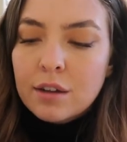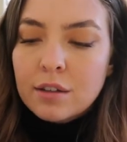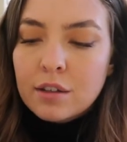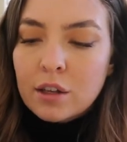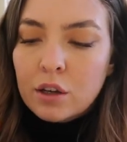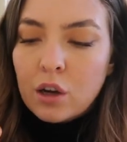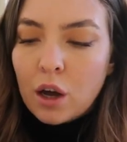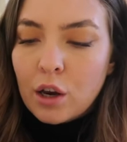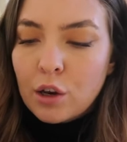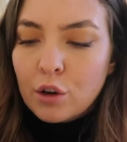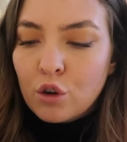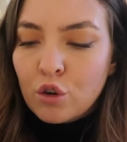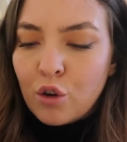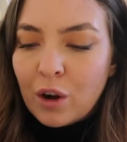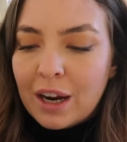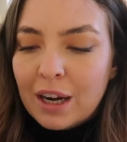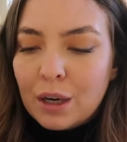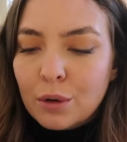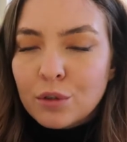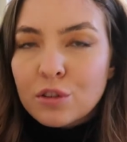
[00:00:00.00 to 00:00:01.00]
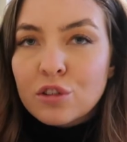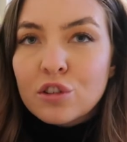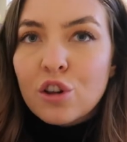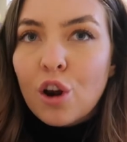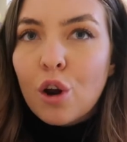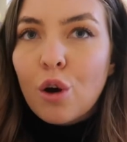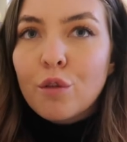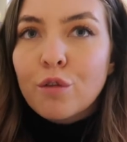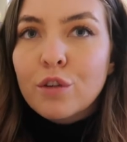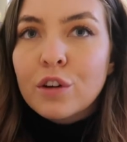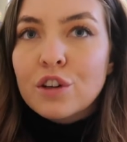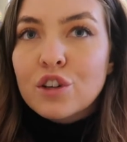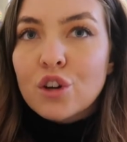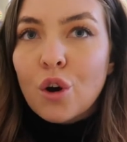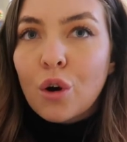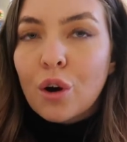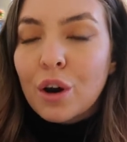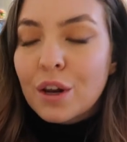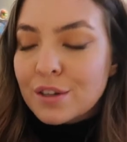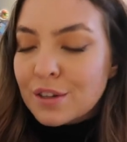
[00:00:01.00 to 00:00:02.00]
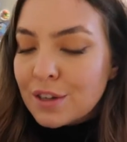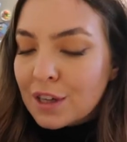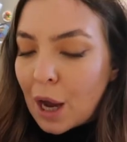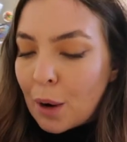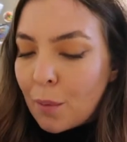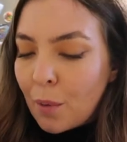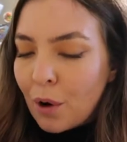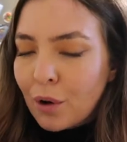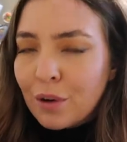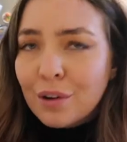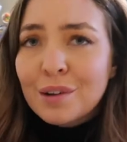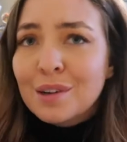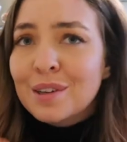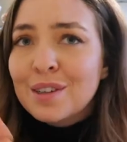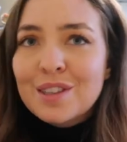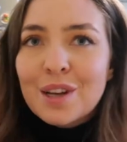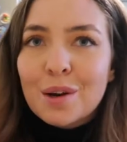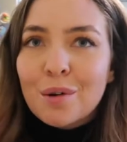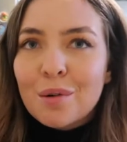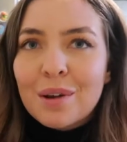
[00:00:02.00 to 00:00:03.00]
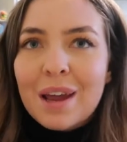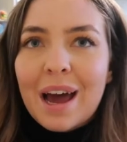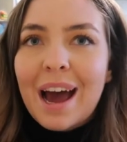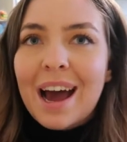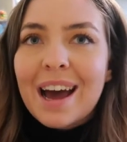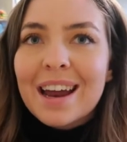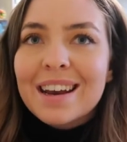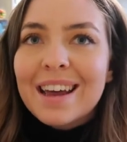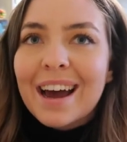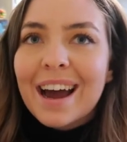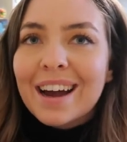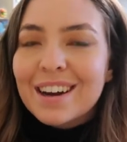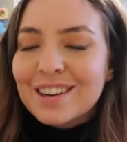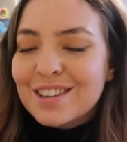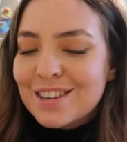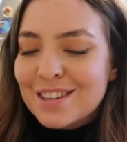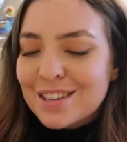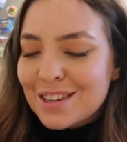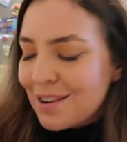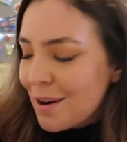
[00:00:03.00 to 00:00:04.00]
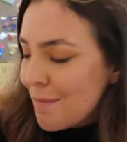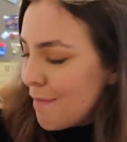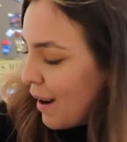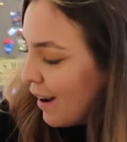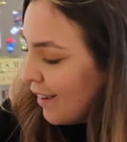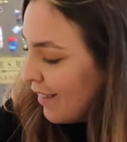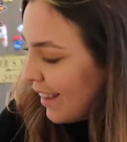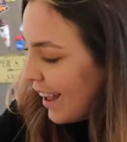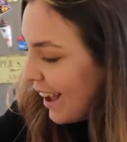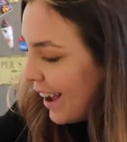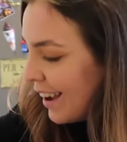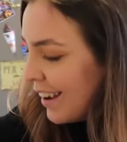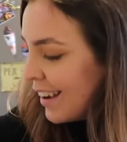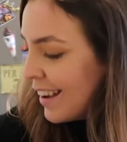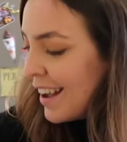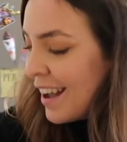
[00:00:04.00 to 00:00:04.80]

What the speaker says: to kind of create a little slot for the chocolates to go on. Don't know what the hand actions are about there.